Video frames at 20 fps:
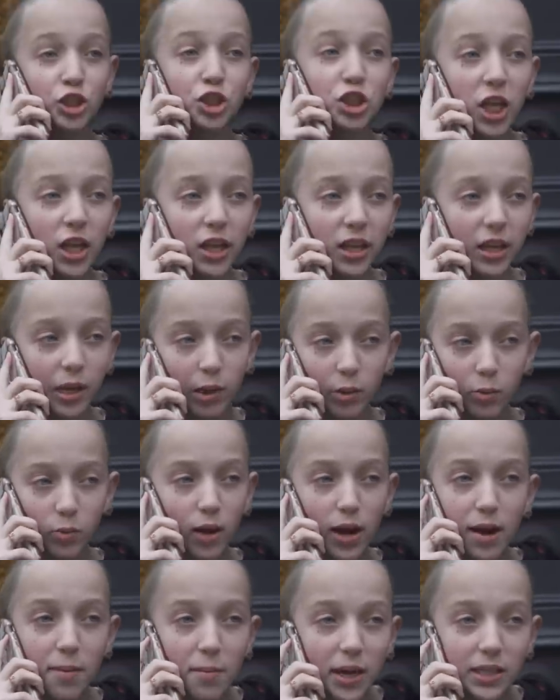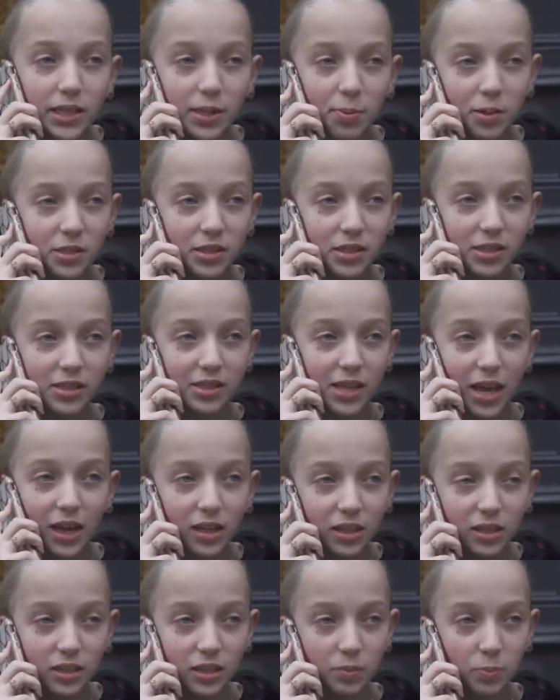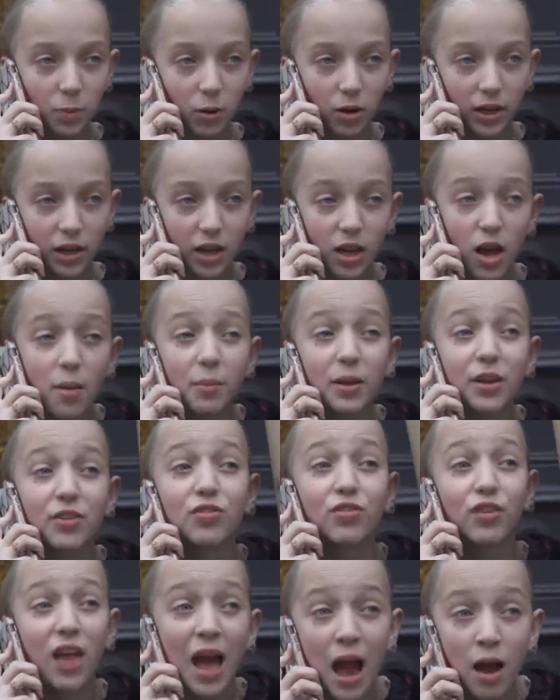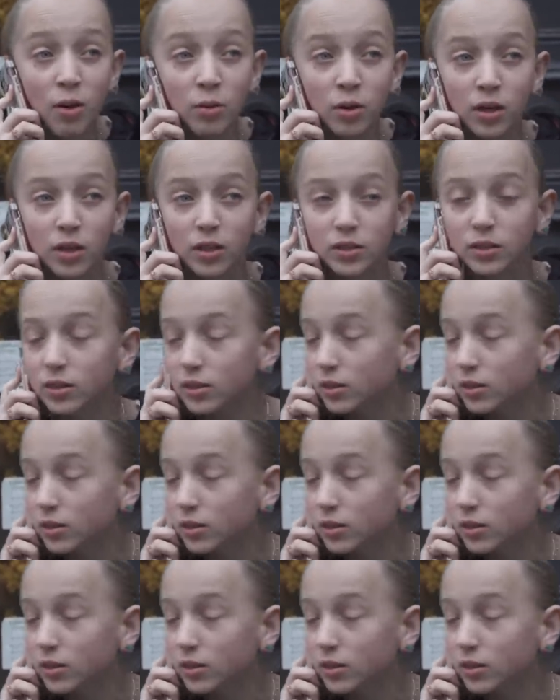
Jilly, what am I supposed to say to this boy? He got me flowers.